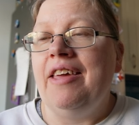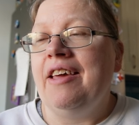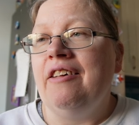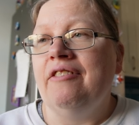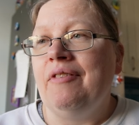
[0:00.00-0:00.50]
He
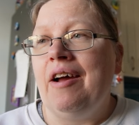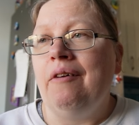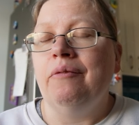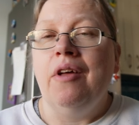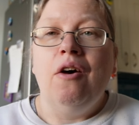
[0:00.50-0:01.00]
goes
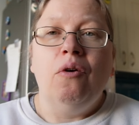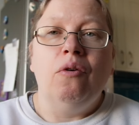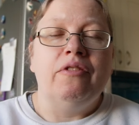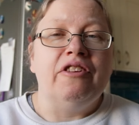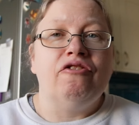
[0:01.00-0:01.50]
around
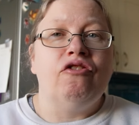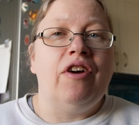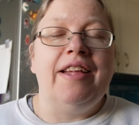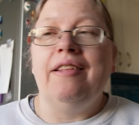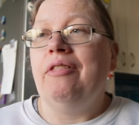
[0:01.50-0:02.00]
all these
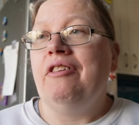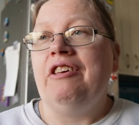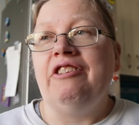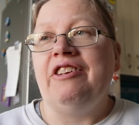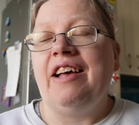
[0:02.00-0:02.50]
train
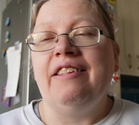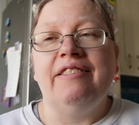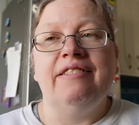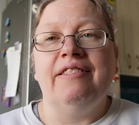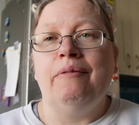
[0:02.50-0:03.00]

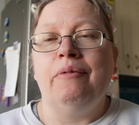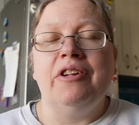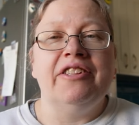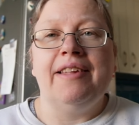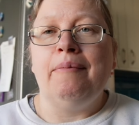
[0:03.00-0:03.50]
enthusiasts and stuff,
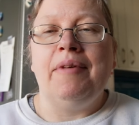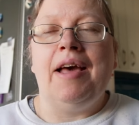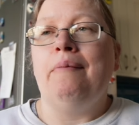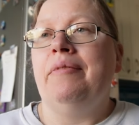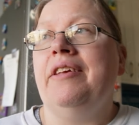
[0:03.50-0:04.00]
but Sammy
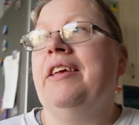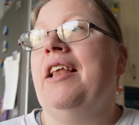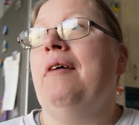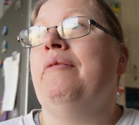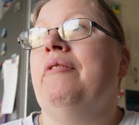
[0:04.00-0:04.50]
absolutely
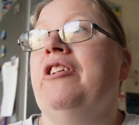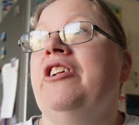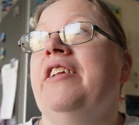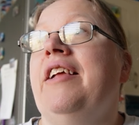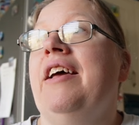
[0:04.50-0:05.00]
loves
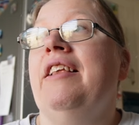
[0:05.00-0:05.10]
watching that.